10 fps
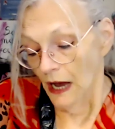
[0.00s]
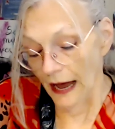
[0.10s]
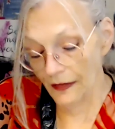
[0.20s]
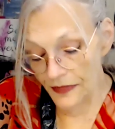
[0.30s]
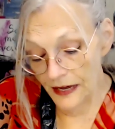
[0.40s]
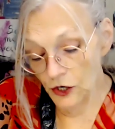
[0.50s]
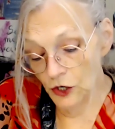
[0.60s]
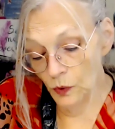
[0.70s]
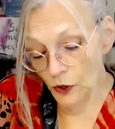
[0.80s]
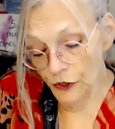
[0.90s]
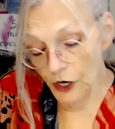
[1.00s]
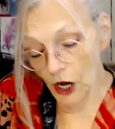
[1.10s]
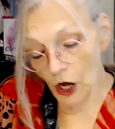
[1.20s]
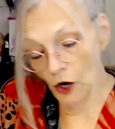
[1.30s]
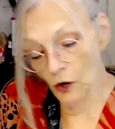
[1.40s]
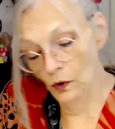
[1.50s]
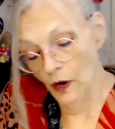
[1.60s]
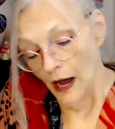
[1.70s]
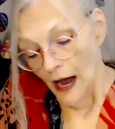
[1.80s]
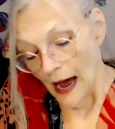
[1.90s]
and then you will know
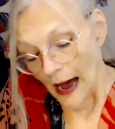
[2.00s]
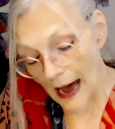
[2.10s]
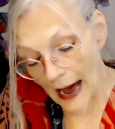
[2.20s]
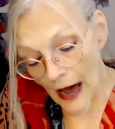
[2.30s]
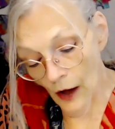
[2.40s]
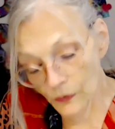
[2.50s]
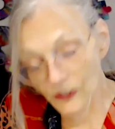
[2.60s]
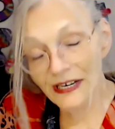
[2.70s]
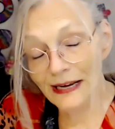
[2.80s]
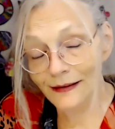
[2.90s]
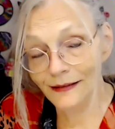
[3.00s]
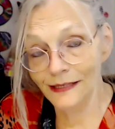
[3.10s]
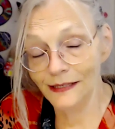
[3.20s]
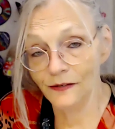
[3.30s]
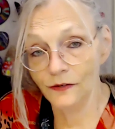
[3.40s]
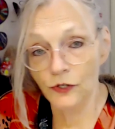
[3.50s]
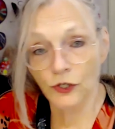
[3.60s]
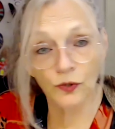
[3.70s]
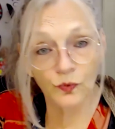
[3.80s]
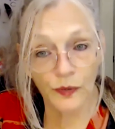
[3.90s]
how tense
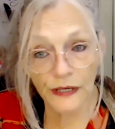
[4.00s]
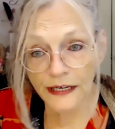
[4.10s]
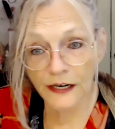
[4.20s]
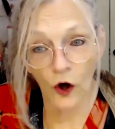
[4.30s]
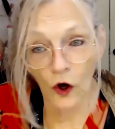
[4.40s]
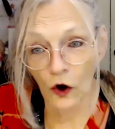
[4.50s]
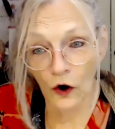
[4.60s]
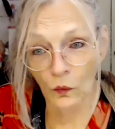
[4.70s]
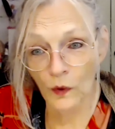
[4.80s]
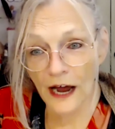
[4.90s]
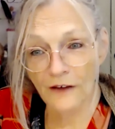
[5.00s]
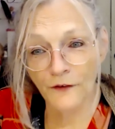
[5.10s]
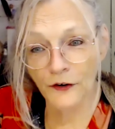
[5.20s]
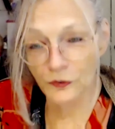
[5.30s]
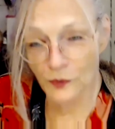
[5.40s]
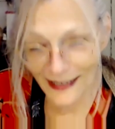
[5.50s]
you really are. When I first